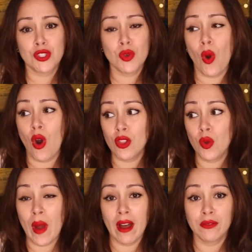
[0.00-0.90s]
to all the
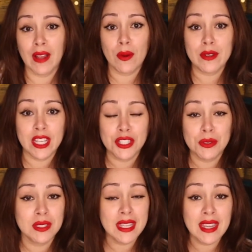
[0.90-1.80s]
wildflowers that you
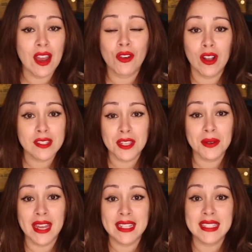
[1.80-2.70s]
see across the
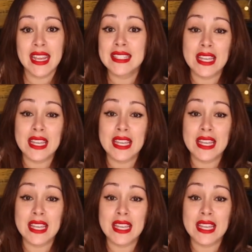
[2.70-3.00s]
United States.